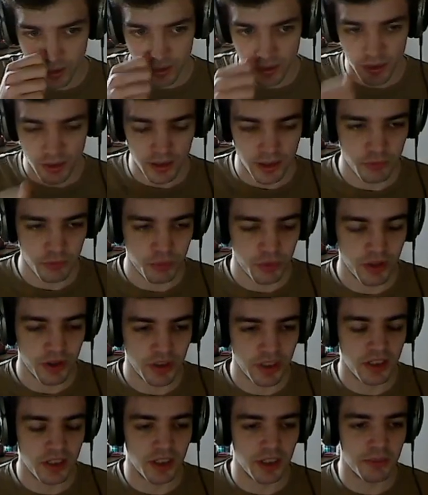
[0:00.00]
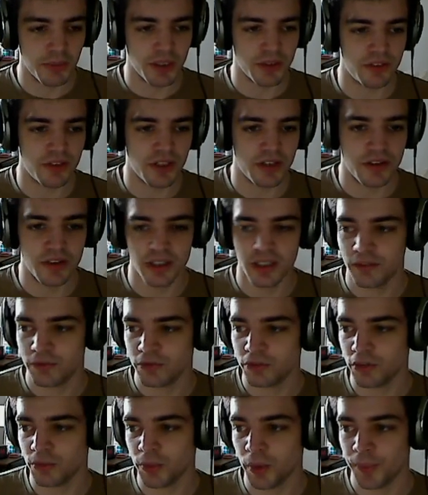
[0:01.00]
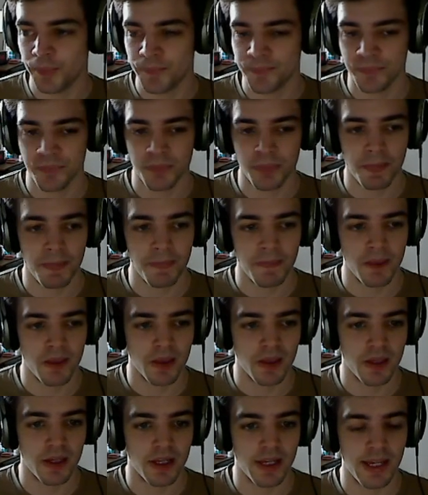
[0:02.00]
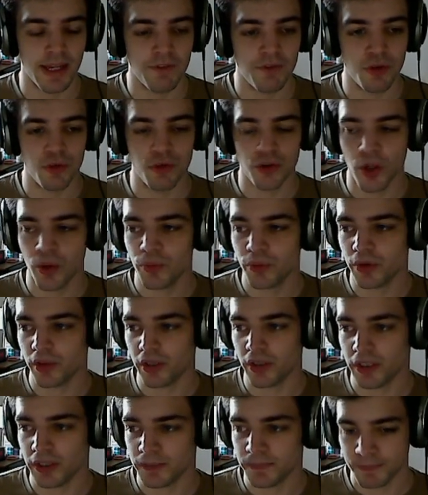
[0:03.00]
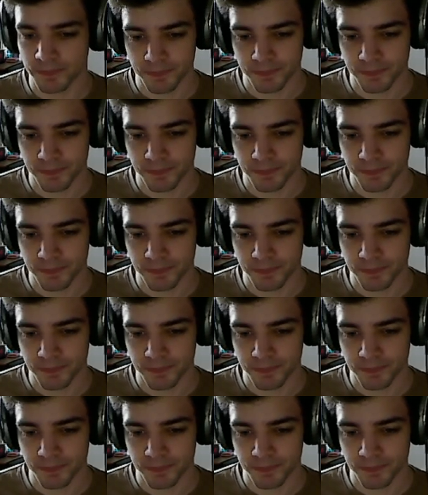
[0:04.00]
if we're thinking about ZTN for a moment, if you don't die,